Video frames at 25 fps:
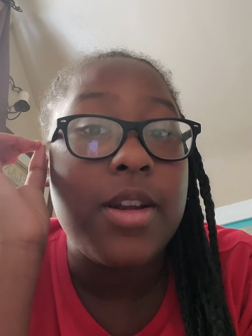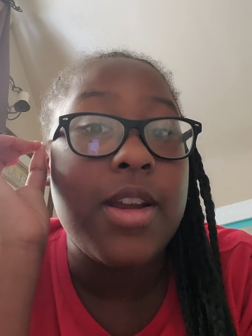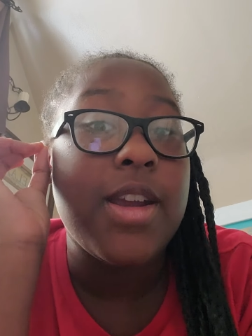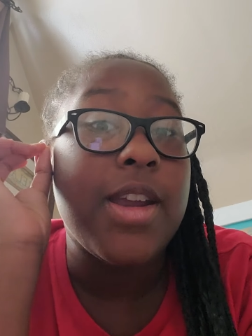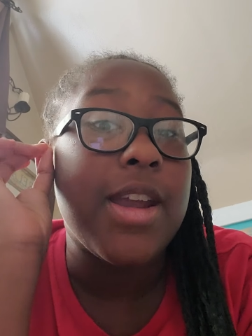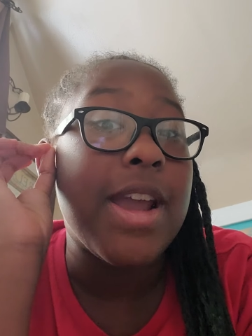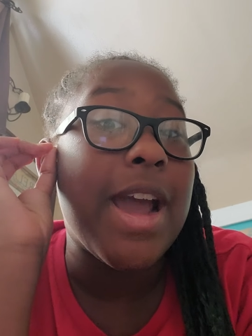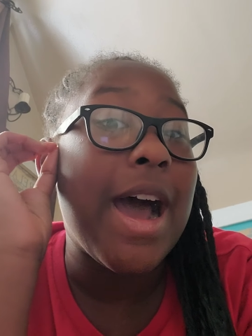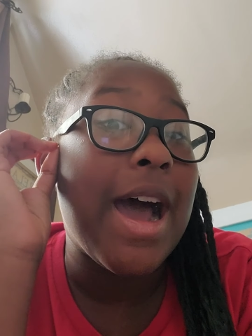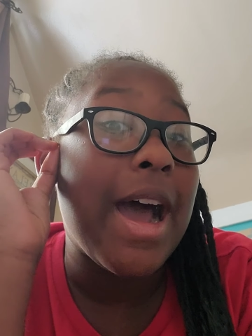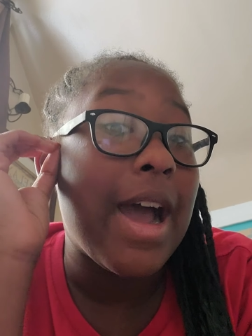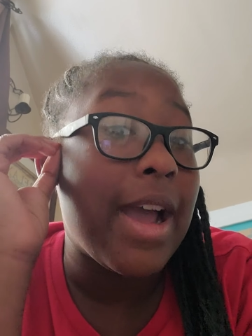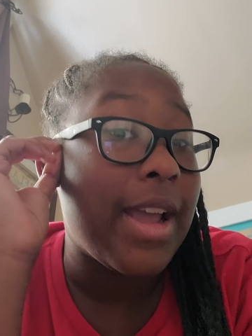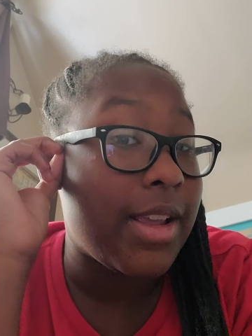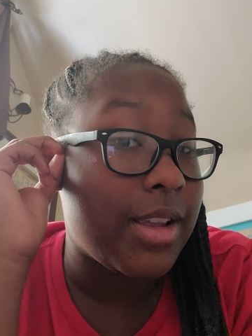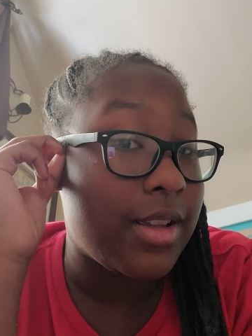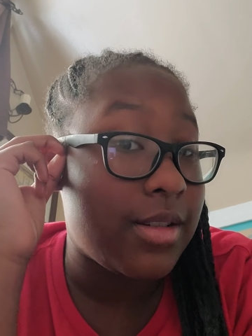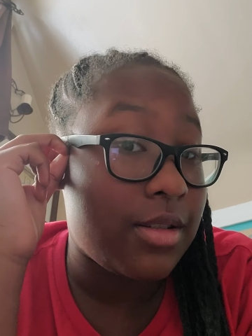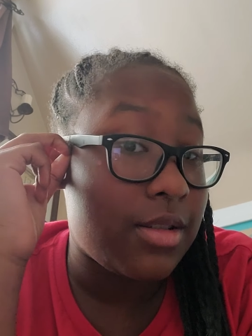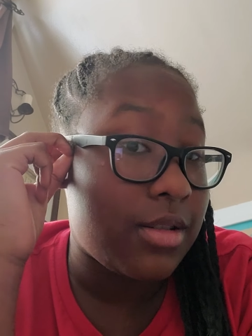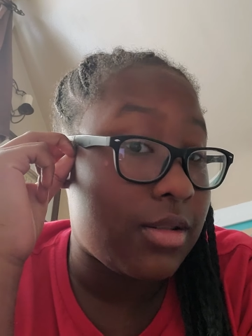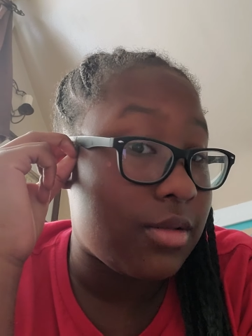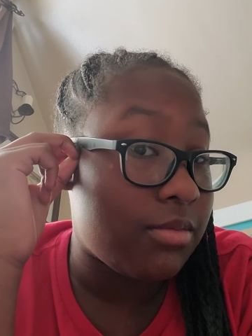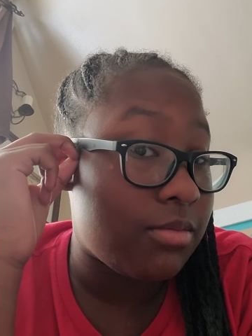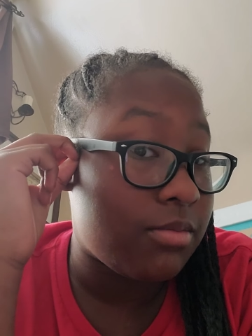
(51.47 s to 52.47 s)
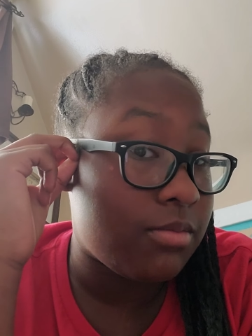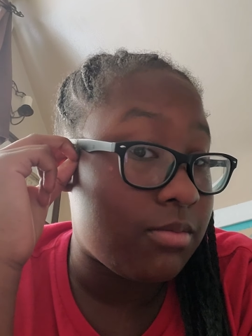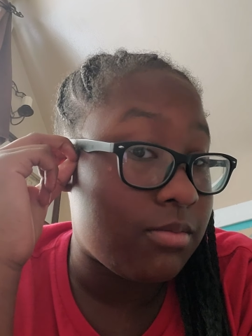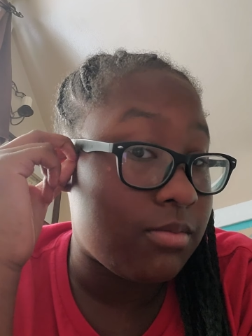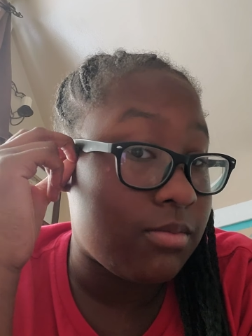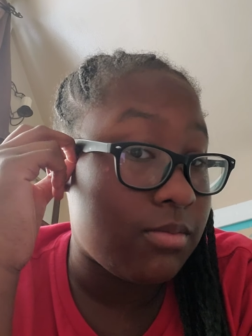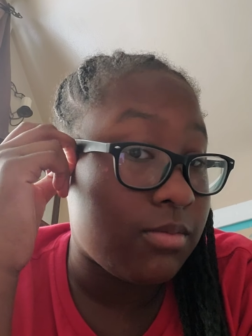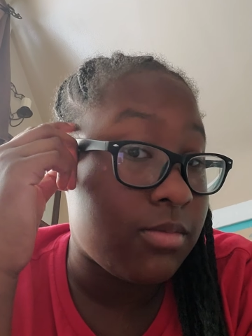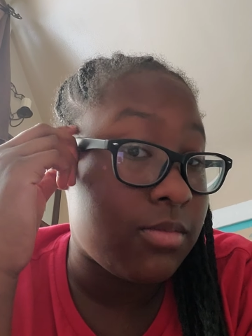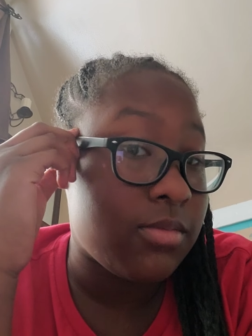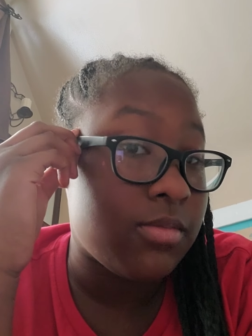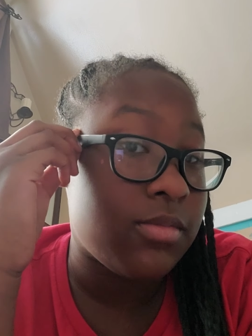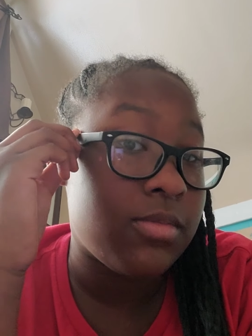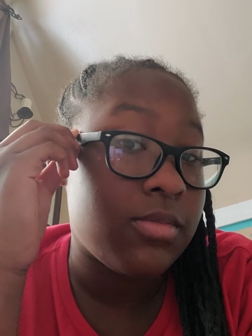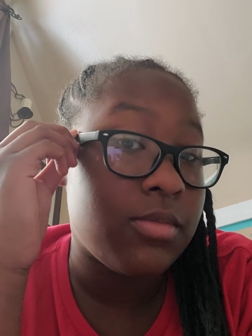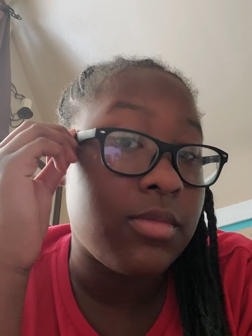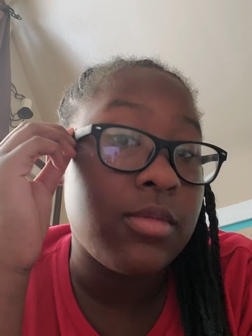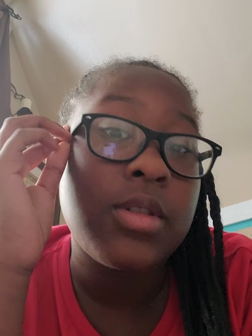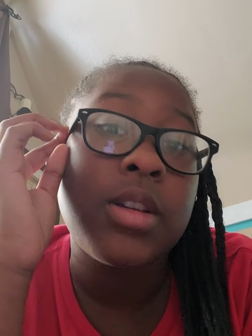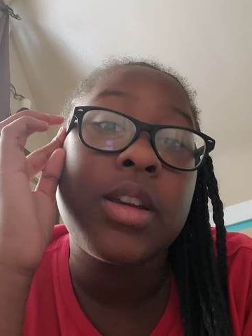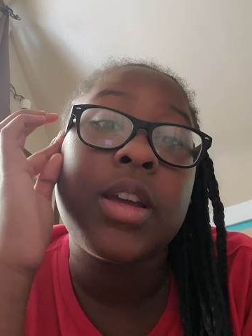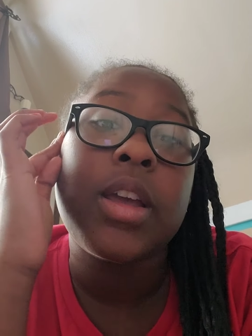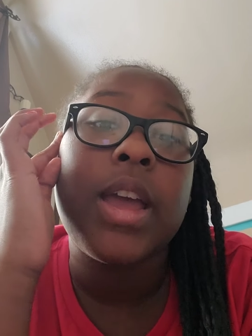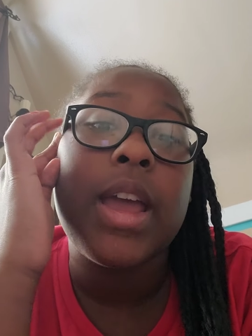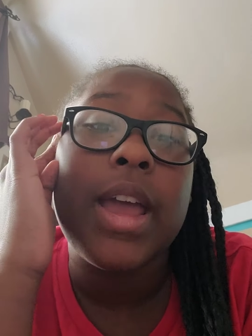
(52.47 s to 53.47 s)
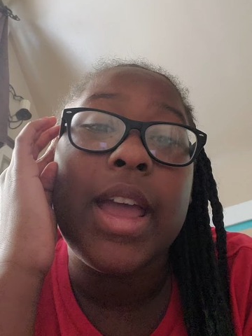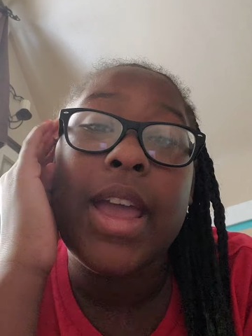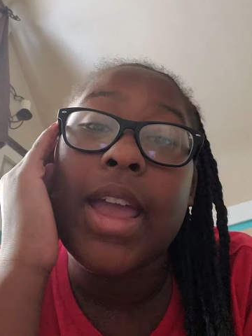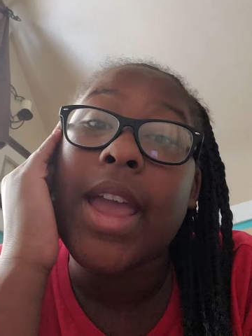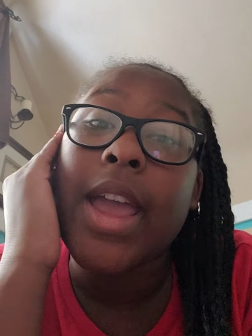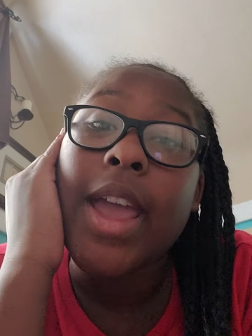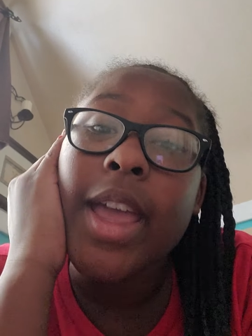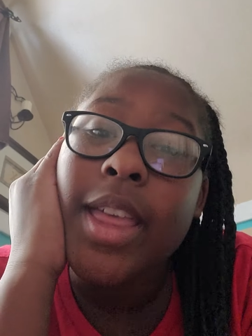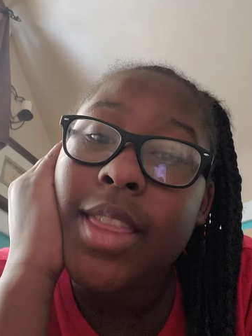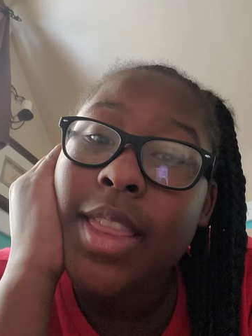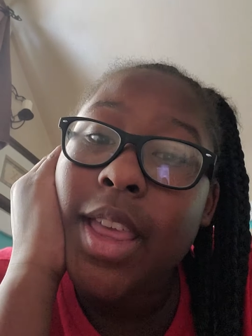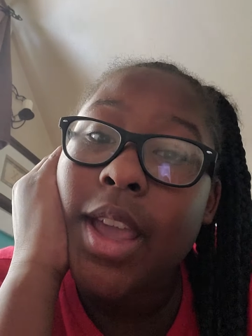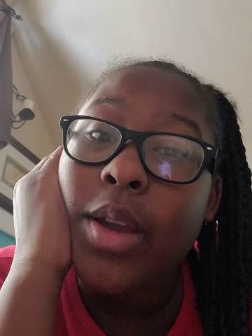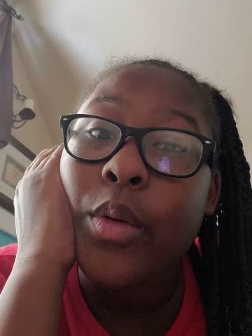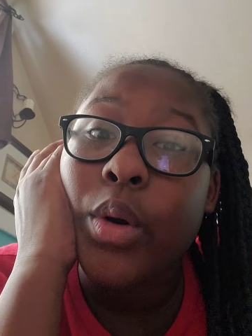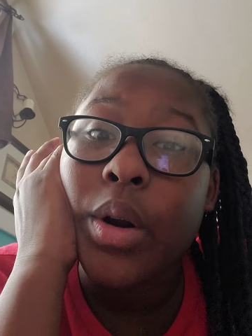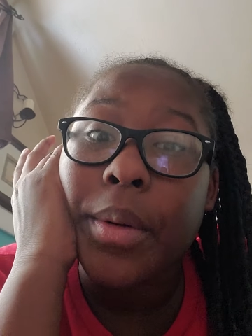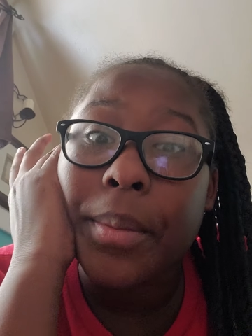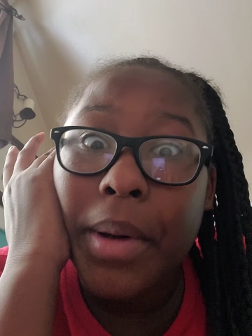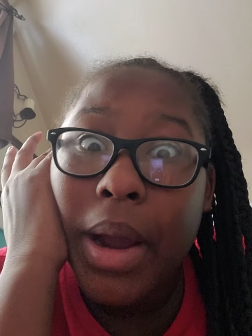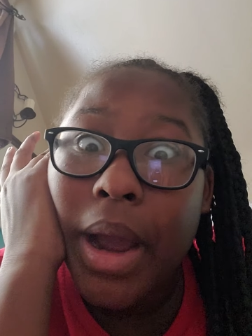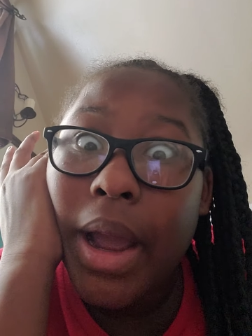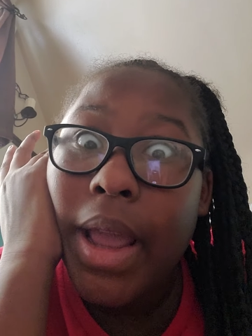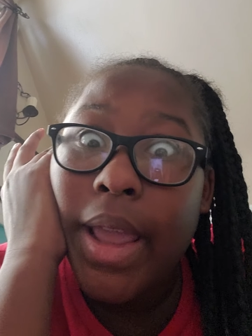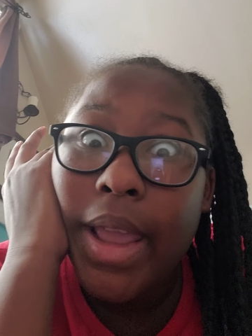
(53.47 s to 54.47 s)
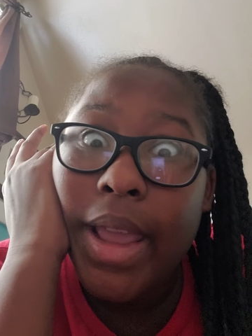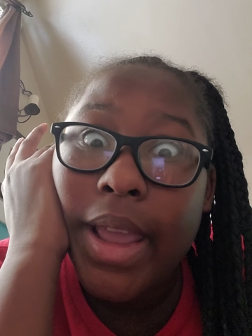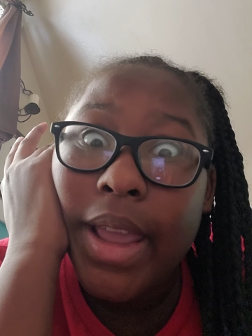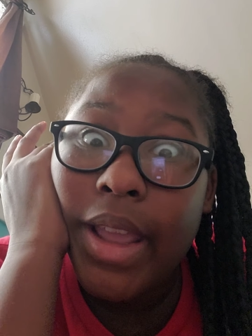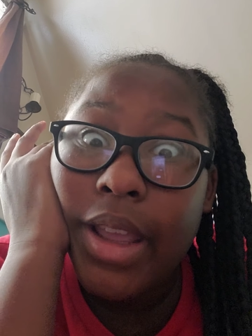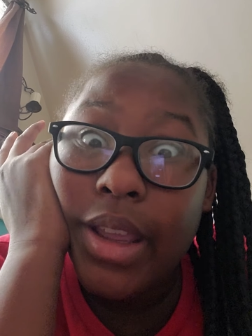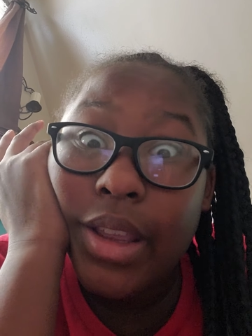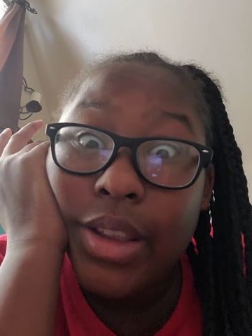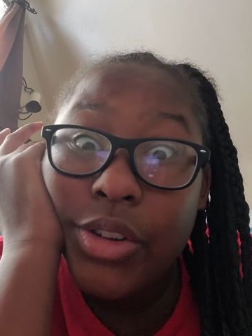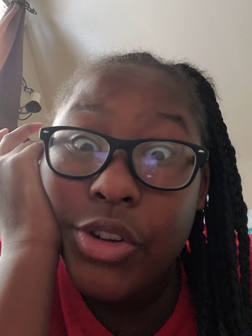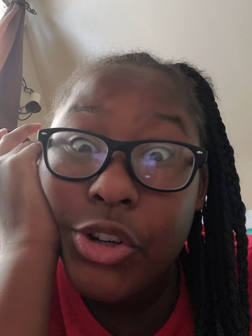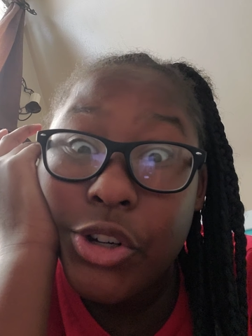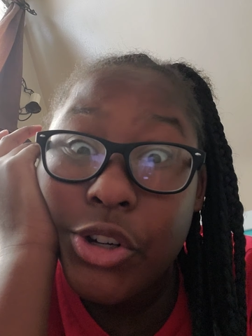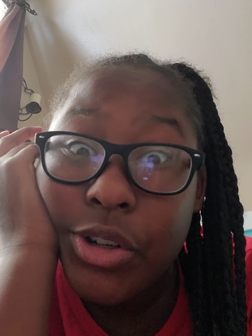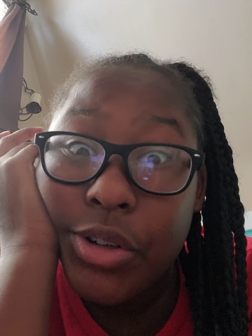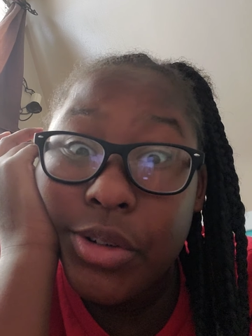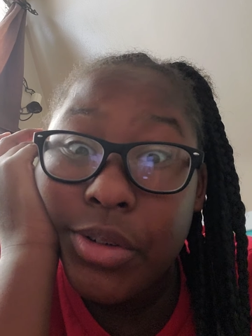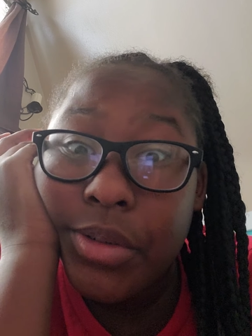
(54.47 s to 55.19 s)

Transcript: guys, and they were my age.